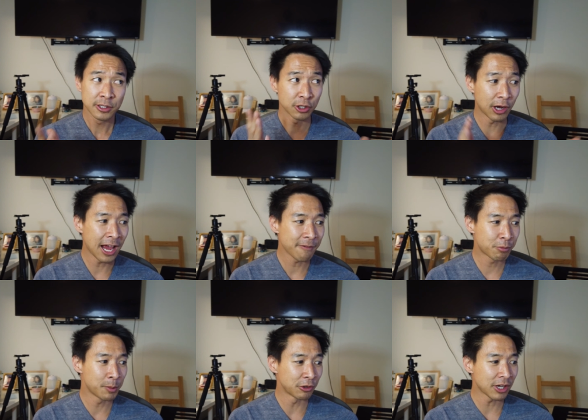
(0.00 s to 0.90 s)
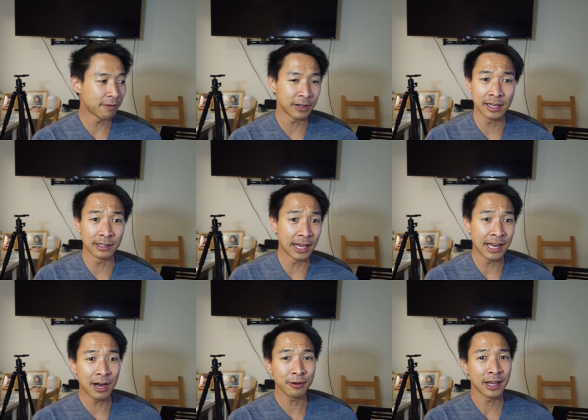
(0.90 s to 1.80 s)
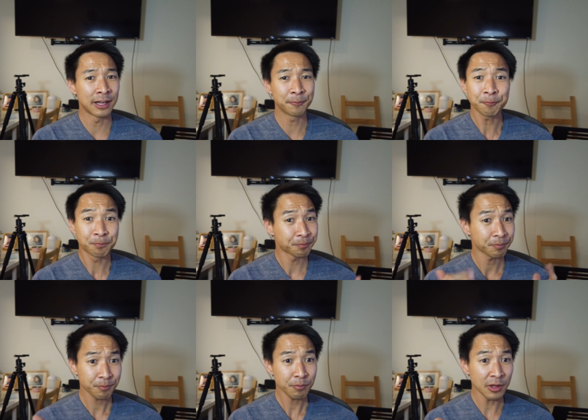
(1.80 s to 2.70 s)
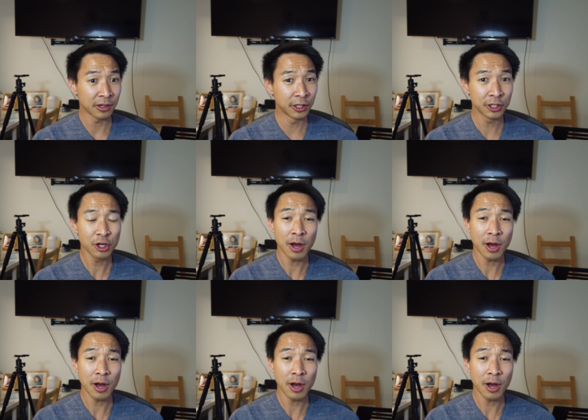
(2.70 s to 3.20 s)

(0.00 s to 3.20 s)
So I have pretty much everything laid out and good to go.